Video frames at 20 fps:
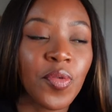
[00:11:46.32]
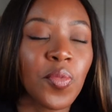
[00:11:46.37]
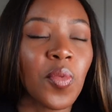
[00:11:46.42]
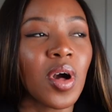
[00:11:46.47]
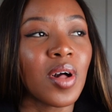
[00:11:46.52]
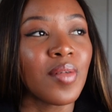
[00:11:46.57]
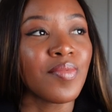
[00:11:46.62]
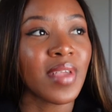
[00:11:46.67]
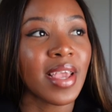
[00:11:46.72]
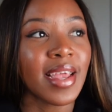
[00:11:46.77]

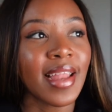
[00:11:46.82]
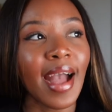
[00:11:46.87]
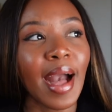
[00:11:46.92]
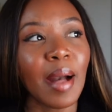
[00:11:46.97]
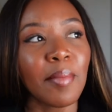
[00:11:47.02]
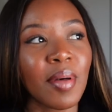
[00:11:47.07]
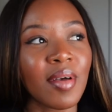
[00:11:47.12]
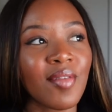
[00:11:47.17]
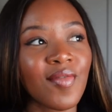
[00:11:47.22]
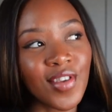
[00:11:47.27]
well, in a
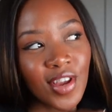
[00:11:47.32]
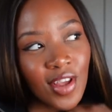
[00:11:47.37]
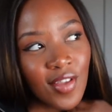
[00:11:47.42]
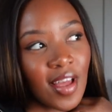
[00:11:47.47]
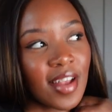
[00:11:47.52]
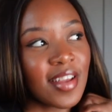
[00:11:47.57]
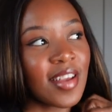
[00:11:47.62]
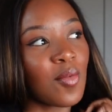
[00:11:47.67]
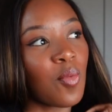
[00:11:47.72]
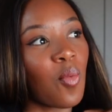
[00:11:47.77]
handbag video
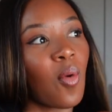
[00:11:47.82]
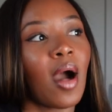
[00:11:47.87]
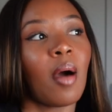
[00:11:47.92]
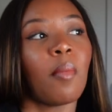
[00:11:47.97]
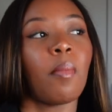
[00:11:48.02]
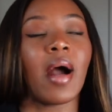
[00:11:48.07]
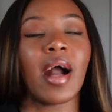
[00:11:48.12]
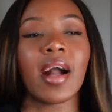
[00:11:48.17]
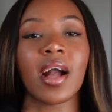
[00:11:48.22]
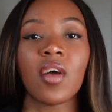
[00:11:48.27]
that I did a
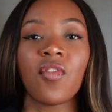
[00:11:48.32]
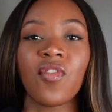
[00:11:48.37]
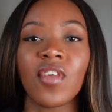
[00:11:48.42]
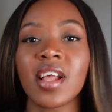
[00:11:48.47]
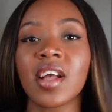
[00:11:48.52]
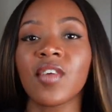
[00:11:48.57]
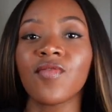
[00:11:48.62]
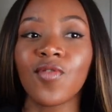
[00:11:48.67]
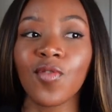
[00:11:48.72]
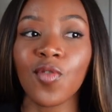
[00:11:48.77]
while back, I feel
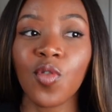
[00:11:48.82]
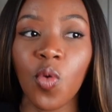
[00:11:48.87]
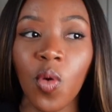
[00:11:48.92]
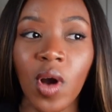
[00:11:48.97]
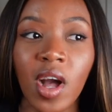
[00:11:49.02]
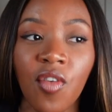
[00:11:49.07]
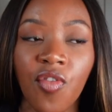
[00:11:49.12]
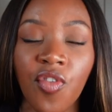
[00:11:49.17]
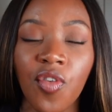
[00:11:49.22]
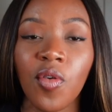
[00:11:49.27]
like I've done
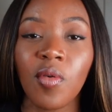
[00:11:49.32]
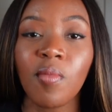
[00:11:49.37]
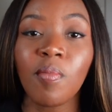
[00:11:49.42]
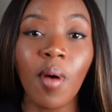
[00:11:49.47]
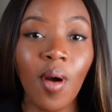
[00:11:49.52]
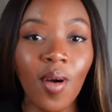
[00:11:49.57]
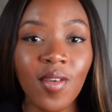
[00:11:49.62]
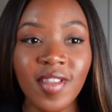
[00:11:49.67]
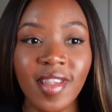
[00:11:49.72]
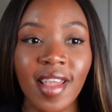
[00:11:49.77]
quite a few
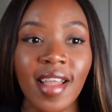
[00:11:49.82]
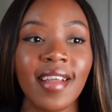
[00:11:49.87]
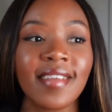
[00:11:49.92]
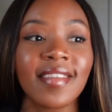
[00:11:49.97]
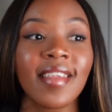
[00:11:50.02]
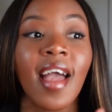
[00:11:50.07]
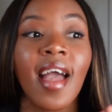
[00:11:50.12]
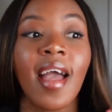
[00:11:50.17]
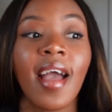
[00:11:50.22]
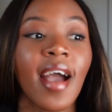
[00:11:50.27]

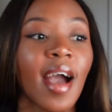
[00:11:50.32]
unboxings.